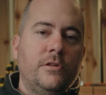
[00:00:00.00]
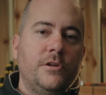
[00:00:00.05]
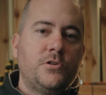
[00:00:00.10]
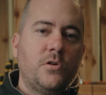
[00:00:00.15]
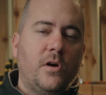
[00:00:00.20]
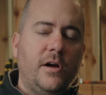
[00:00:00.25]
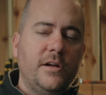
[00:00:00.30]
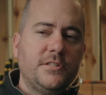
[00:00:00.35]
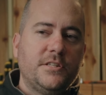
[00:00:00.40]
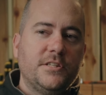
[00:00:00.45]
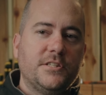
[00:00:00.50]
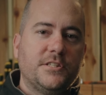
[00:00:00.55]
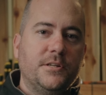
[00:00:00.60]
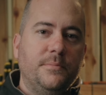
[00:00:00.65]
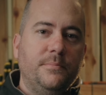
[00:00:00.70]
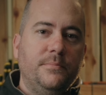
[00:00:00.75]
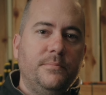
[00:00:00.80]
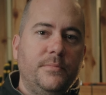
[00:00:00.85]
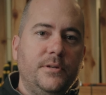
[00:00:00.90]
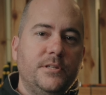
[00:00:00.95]
The dry
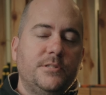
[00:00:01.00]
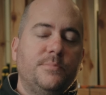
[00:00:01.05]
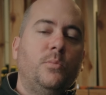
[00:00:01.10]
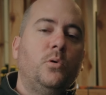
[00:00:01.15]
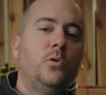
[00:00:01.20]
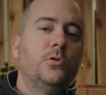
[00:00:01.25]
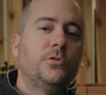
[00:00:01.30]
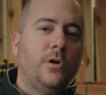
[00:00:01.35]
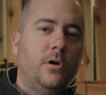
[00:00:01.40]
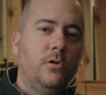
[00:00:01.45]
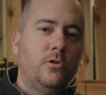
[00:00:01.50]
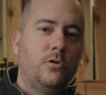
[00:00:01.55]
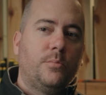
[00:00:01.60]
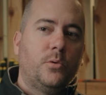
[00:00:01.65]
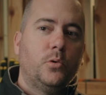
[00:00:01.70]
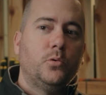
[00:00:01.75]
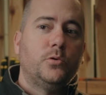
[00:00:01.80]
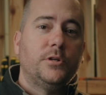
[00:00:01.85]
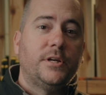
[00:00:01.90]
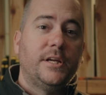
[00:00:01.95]
system is more
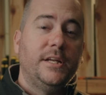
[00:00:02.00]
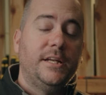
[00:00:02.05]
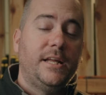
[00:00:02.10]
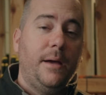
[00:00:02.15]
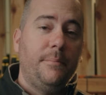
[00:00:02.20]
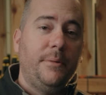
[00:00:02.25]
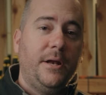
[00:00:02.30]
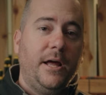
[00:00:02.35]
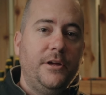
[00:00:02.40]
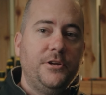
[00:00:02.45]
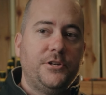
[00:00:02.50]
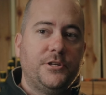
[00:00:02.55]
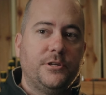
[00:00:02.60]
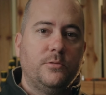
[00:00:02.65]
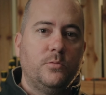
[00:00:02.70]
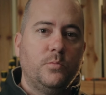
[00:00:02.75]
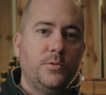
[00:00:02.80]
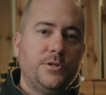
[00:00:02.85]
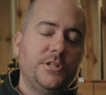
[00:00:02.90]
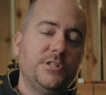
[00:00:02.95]
tolerable to
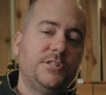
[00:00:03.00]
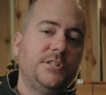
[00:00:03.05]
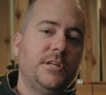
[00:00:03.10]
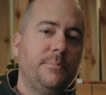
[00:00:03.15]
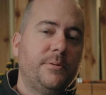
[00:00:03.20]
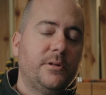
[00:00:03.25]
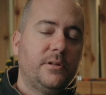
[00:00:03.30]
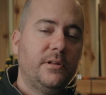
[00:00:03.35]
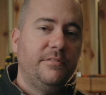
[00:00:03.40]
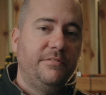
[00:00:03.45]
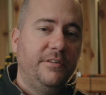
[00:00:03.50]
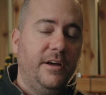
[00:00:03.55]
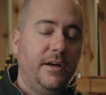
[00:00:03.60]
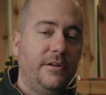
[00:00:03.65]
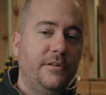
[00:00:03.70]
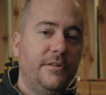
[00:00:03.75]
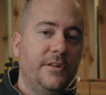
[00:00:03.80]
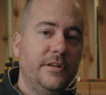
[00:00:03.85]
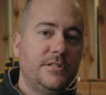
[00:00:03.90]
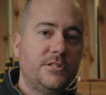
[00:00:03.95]
contamination, which is typically
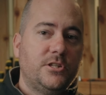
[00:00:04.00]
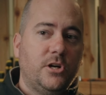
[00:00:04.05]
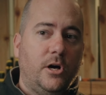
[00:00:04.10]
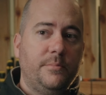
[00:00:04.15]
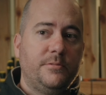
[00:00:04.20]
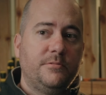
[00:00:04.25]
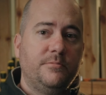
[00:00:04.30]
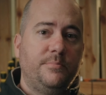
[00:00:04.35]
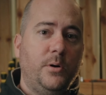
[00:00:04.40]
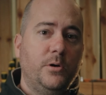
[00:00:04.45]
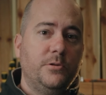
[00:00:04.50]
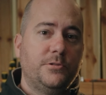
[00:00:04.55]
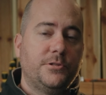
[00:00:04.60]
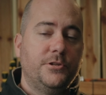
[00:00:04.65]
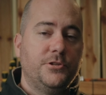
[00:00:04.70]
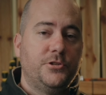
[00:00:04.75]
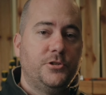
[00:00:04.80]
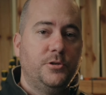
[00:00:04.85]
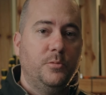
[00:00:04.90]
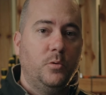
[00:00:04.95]
found in these types of
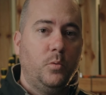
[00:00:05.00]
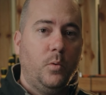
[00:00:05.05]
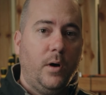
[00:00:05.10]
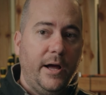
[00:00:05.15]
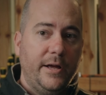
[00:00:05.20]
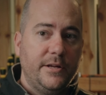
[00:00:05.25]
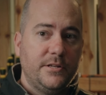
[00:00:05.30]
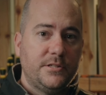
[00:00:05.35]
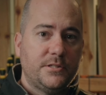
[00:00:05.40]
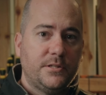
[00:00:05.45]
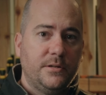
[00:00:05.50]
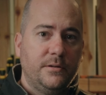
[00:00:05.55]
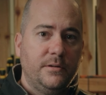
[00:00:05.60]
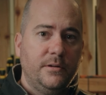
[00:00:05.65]
post-consumer waste.